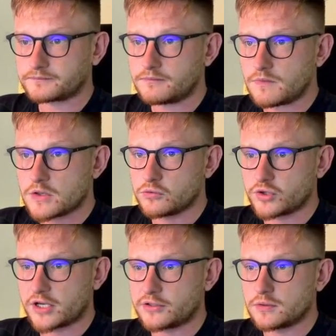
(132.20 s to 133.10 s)
So try
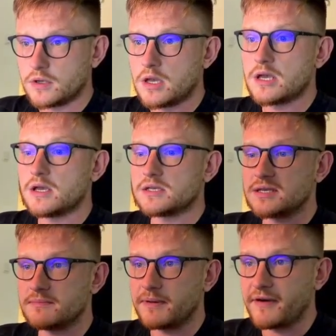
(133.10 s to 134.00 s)
to
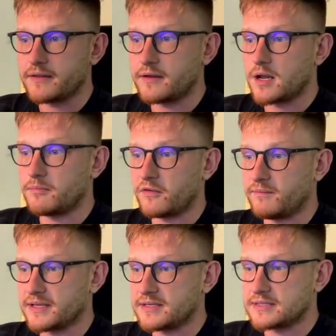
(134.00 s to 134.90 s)
simplify the number of
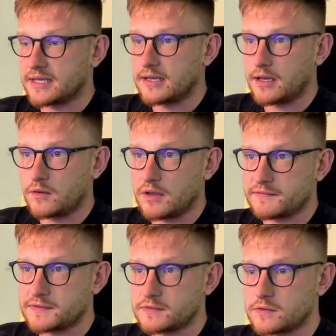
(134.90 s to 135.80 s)
buttons. Again, like you have
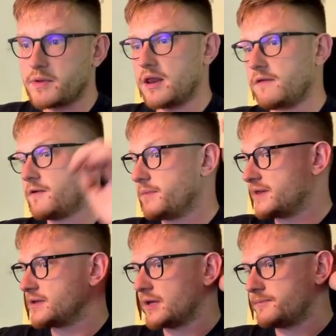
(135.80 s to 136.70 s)
so many different button
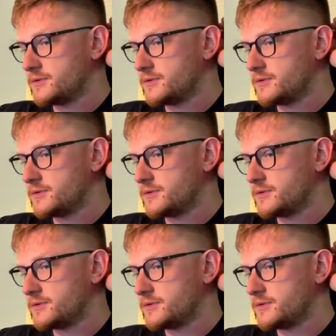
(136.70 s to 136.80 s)
types.